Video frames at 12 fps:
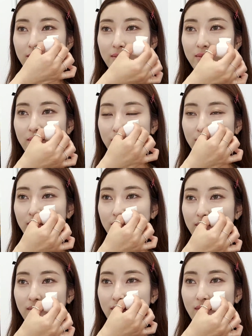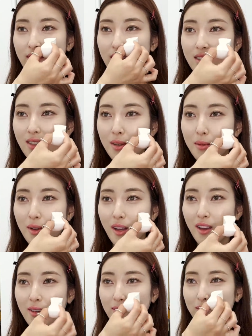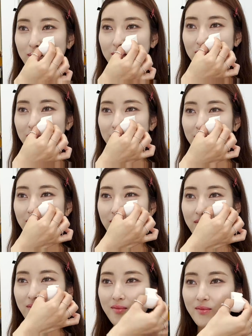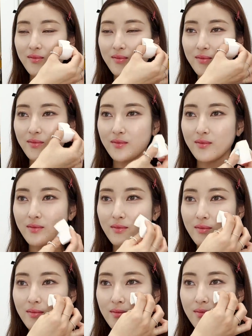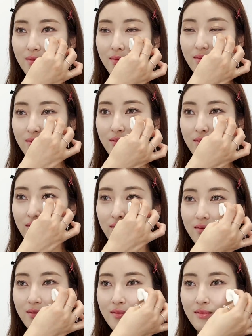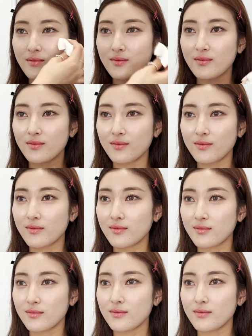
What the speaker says: (no one is talking)